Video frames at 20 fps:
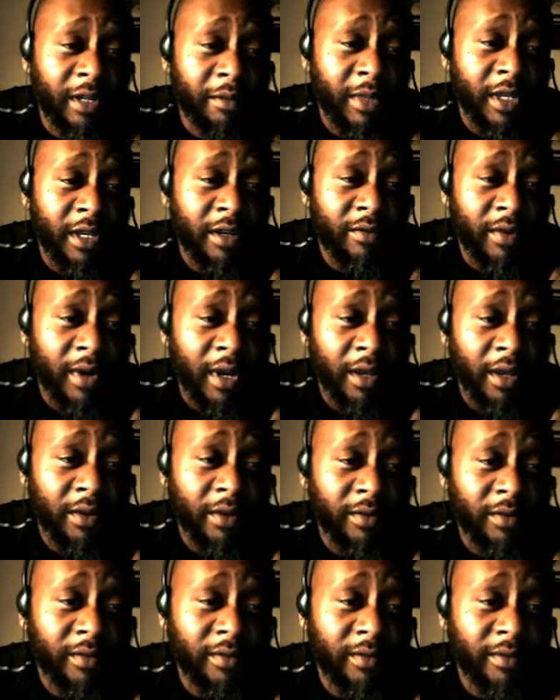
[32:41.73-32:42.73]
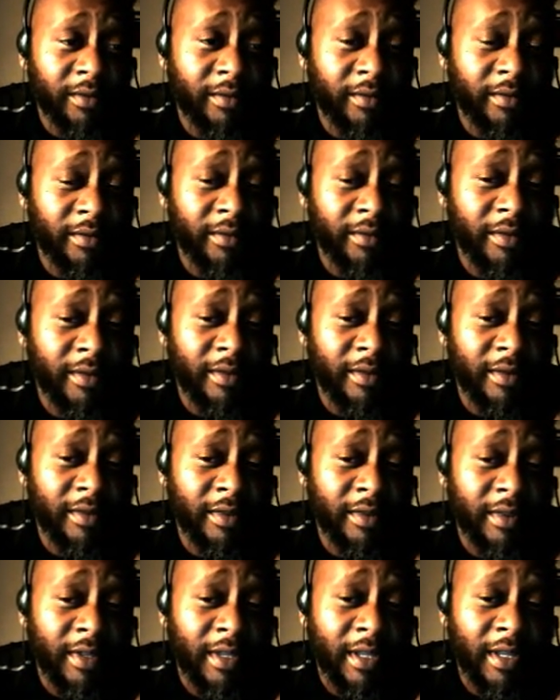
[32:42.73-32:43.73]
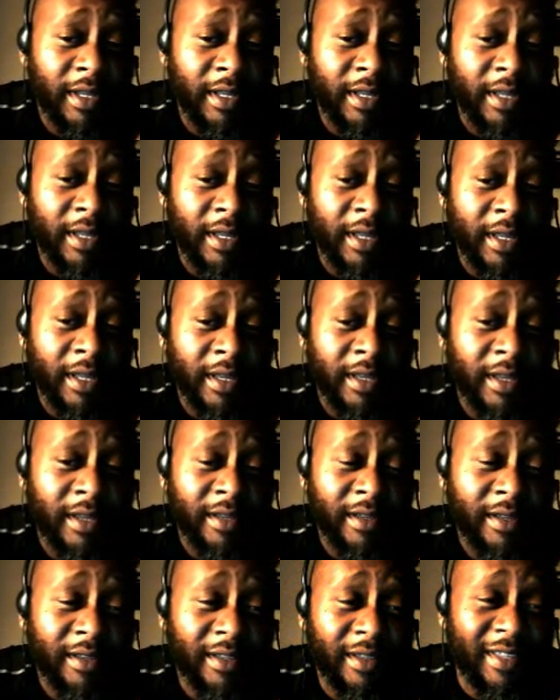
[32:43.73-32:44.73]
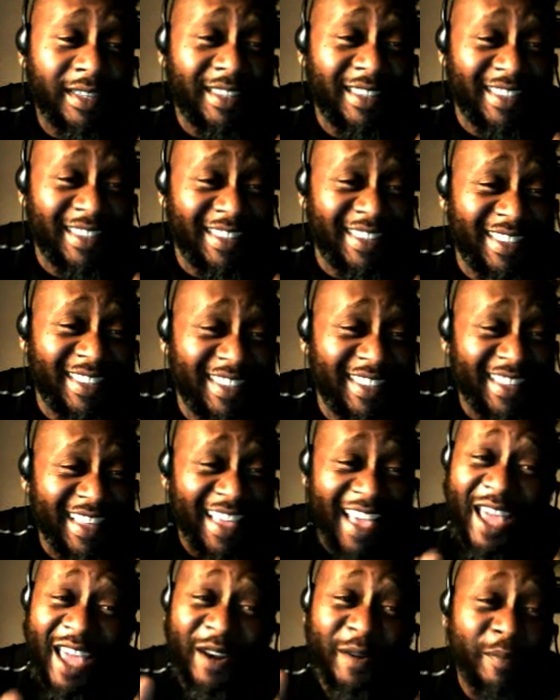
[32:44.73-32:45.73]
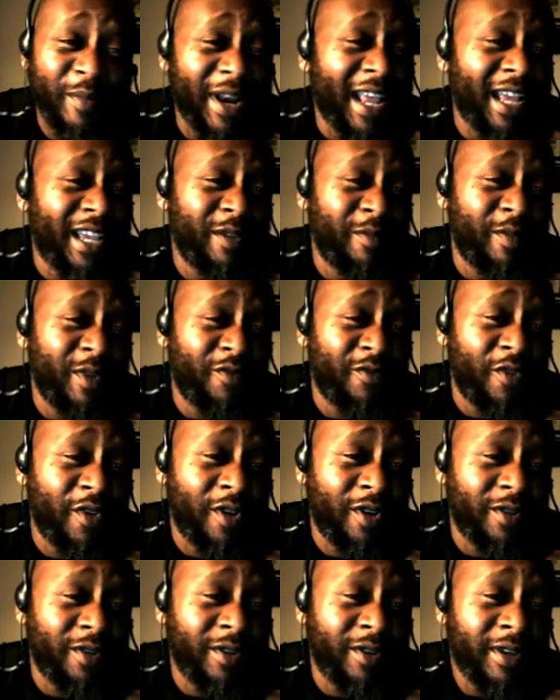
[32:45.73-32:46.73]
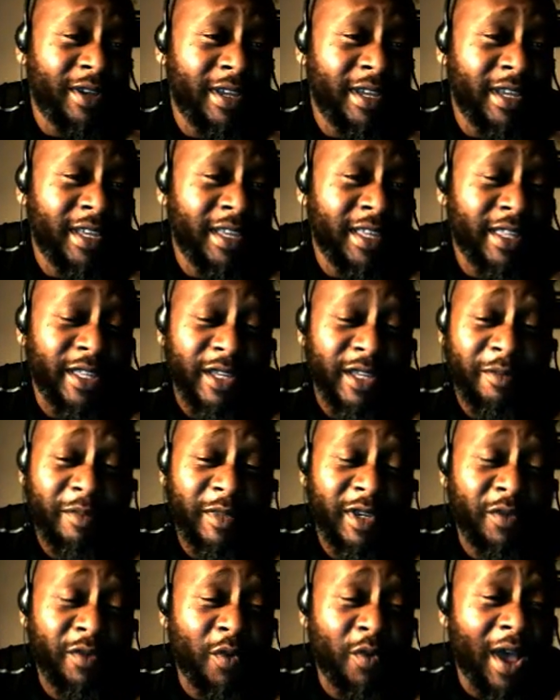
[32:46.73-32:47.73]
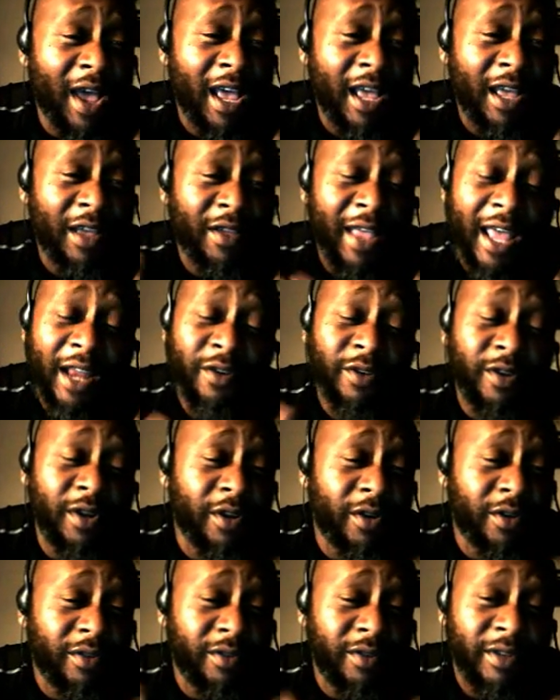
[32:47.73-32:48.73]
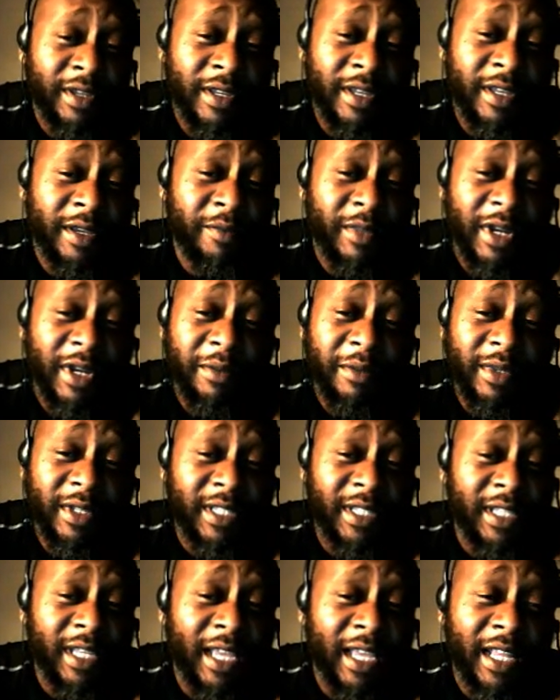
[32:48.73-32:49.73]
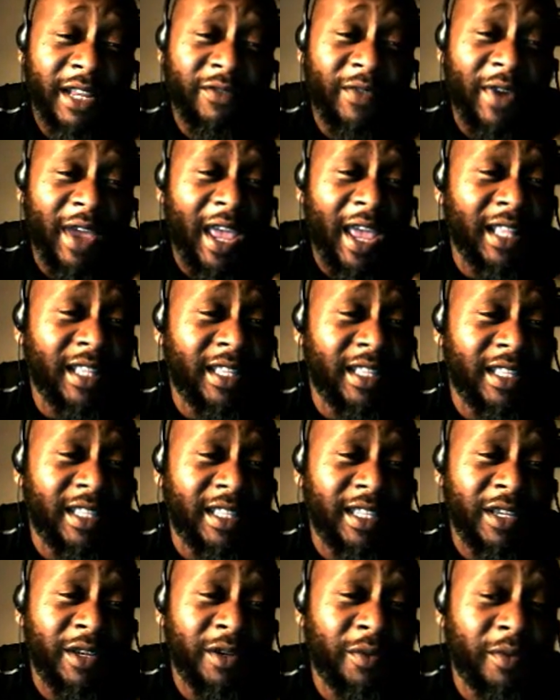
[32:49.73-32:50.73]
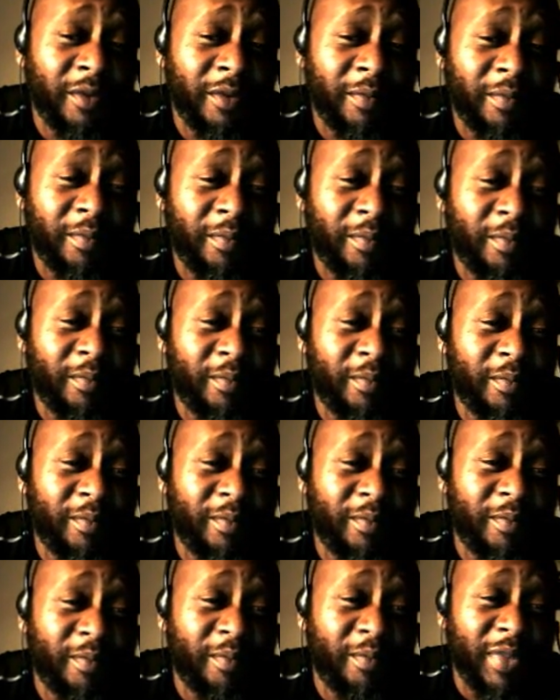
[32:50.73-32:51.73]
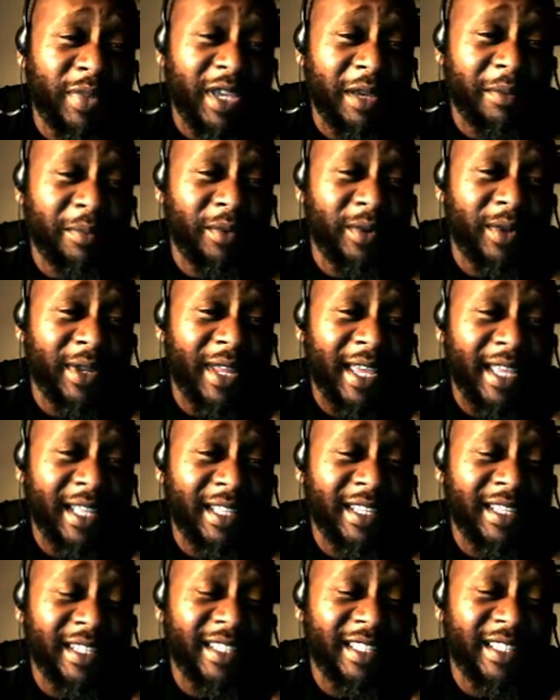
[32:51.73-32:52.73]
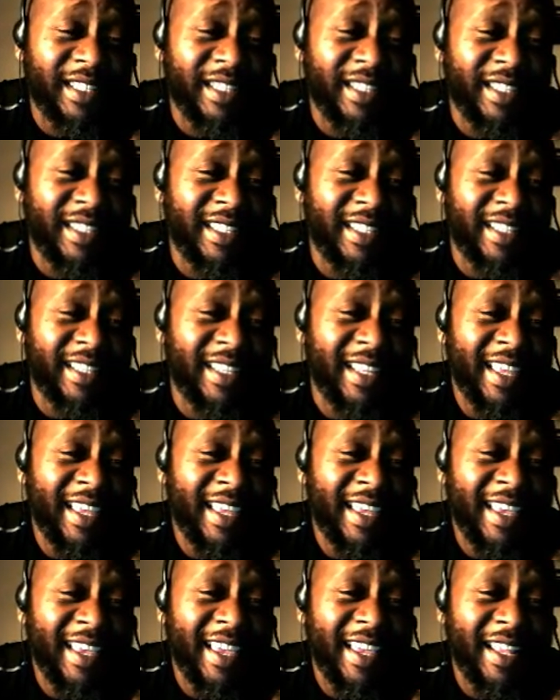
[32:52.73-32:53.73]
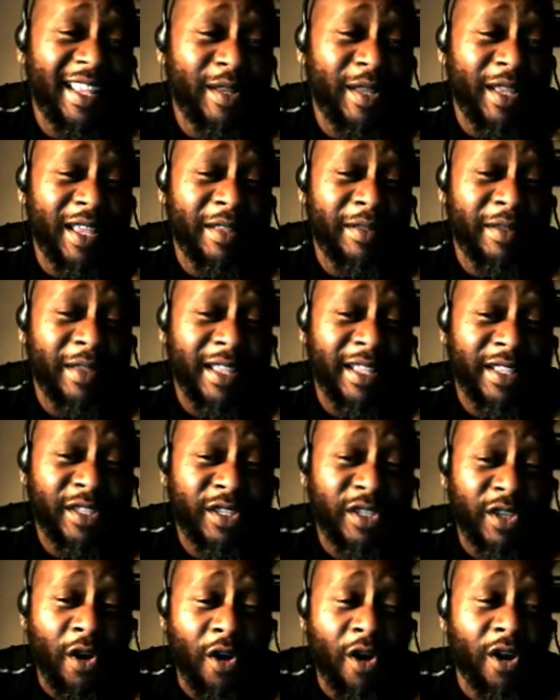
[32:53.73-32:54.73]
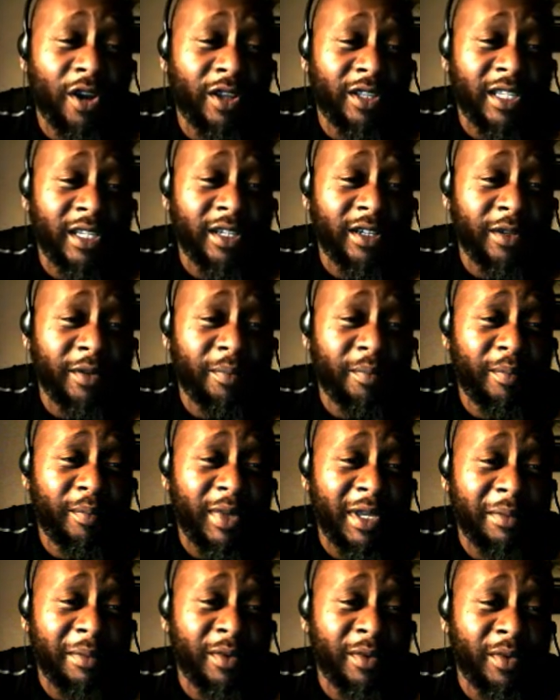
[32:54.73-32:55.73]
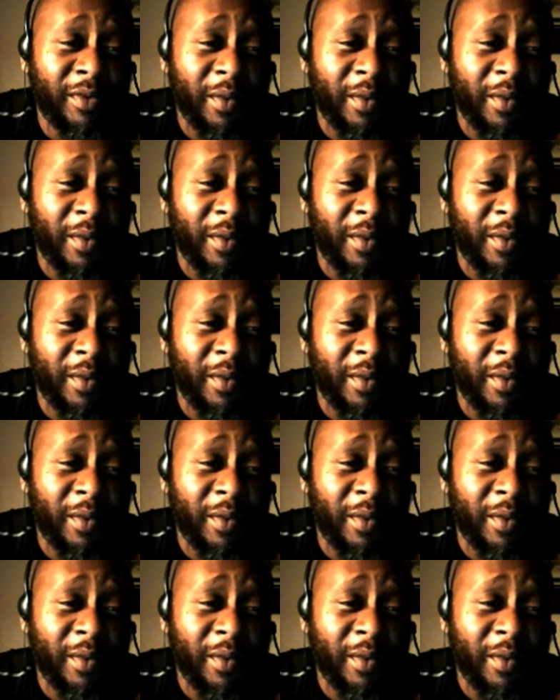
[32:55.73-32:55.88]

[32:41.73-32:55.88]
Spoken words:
But I could be wrong. She could be wild. I don't know. But I'm just saying, if I had to deal with people like this and talk to people the way she's talking to him right now, I would just hate everything.